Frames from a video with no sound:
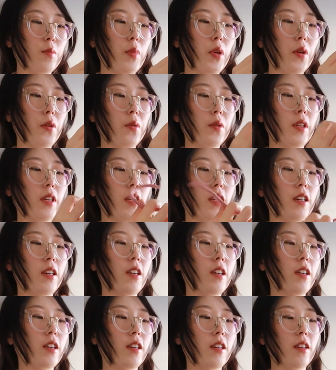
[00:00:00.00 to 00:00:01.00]
bow
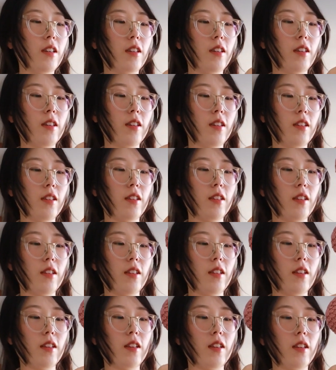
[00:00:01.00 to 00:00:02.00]
here,
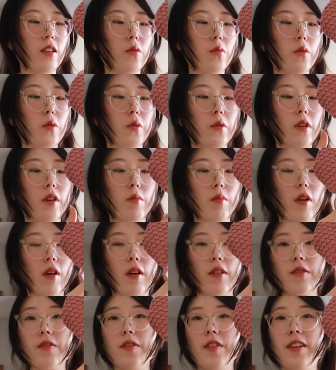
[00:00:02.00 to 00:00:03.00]
and it won't come
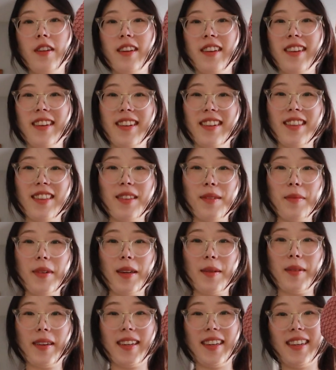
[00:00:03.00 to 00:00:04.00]
off the
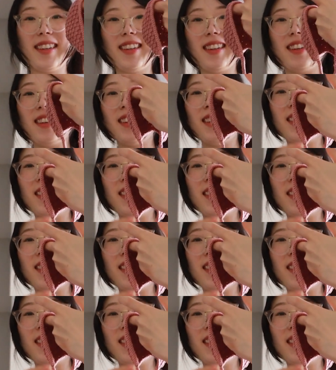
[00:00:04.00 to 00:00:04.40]
baby.